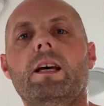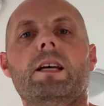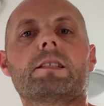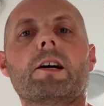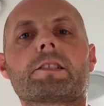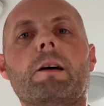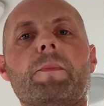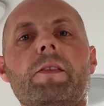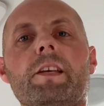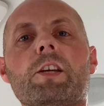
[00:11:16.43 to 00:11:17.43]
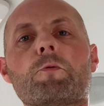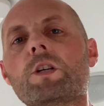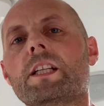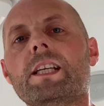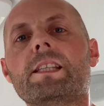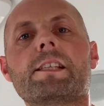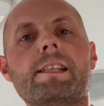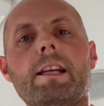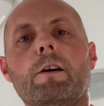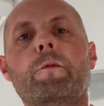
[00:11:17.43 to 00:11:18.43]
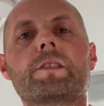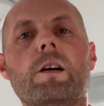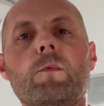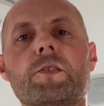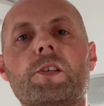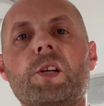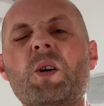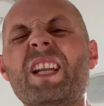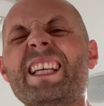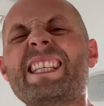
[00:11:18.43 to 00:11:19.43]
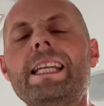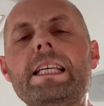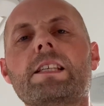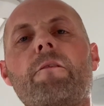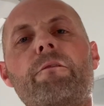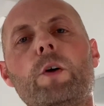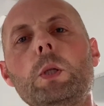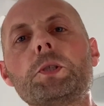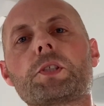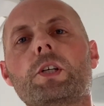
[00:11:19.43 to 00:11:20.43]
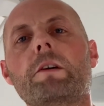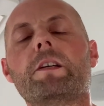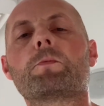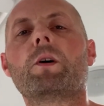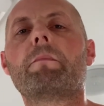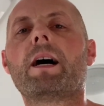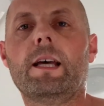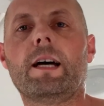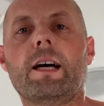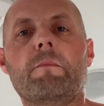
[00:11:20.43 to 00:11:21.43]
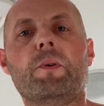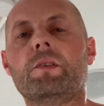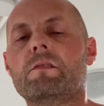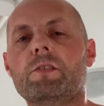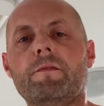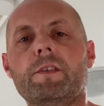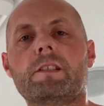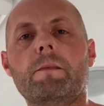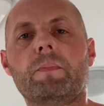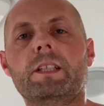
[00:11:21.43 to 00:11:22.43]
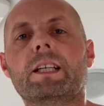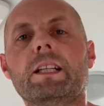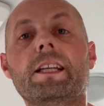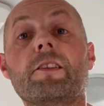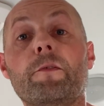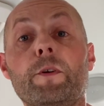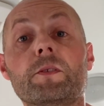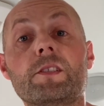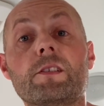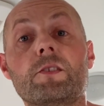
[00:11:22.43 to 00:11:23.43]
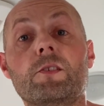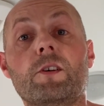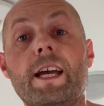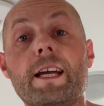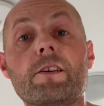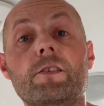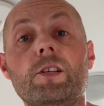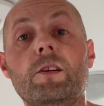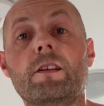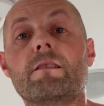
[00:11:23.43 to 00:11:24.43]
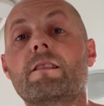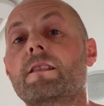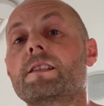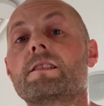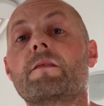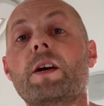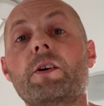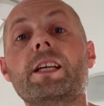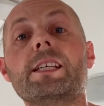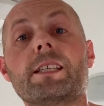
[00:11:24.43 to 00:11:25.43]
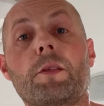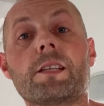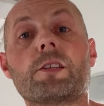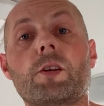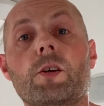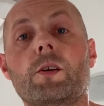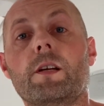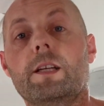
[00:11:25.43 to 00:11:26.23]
It's not something that you really need to send off for someone to do unless it needs a full service whereby, but just for simply cleaning the filters on your aircon unit, this is a very easy thing to do.